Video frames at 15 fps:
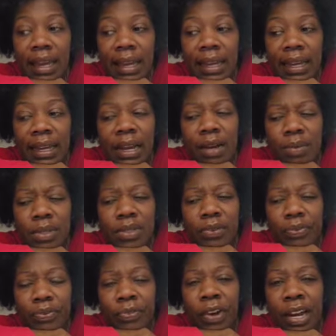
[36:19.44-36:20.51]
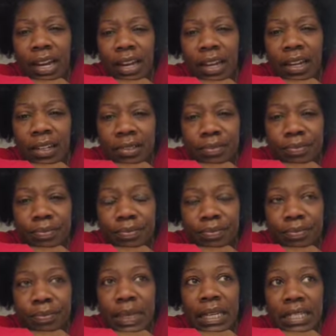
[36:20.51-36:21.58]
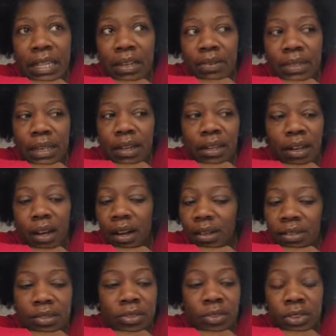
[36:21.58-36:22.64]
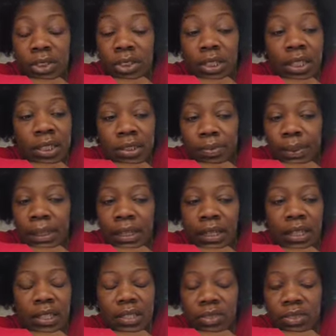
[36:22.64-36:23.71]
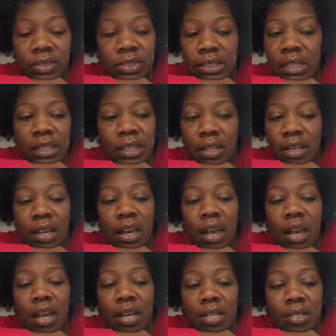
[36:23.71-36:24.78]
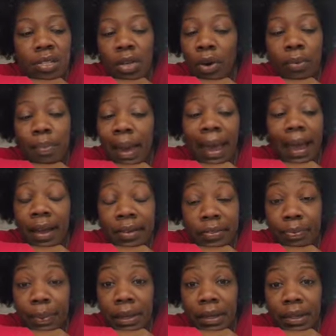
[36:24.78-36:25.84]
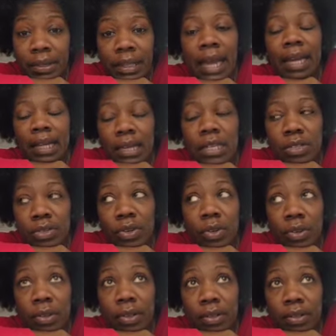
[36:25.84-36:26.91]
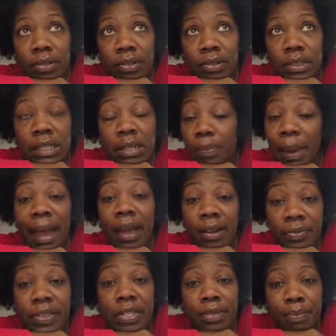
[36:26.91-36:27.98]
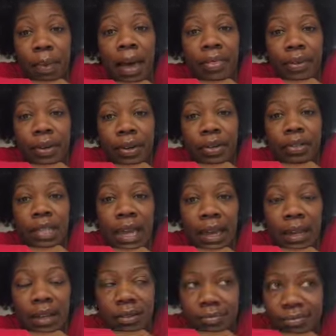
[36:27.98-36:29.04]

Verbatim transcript: And I was afraid because I was like, God, he's going to judge me. And he's going to think so bad of me. Like, he's going to think bad of his mother. Like,